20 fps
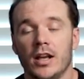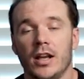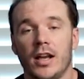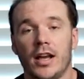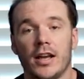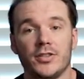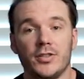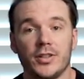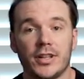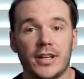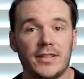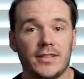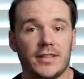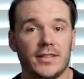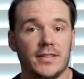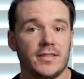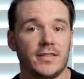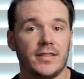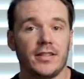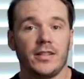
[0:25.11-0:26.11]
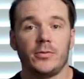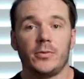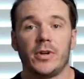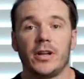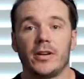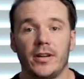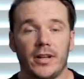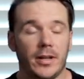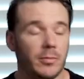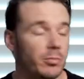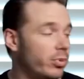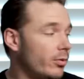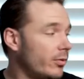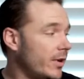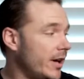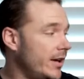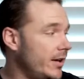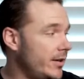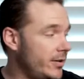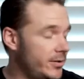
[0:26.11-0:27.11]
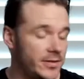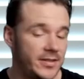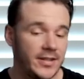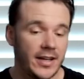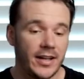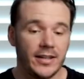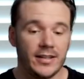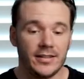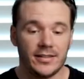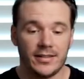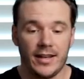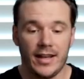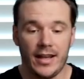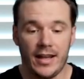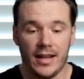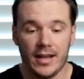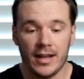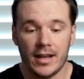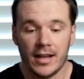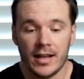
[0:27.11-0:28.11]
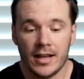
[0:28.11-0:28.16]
As you guys can see, we're in a brand new setting today,